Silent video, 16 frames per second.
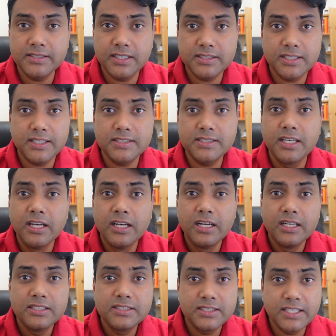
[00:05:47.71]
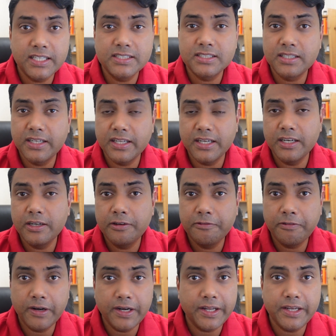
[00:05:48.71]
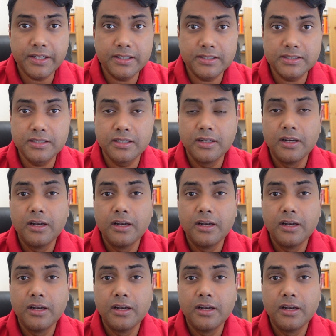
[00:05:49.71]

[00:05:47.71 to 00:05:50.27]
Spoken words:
such as 6, 10, 20 years,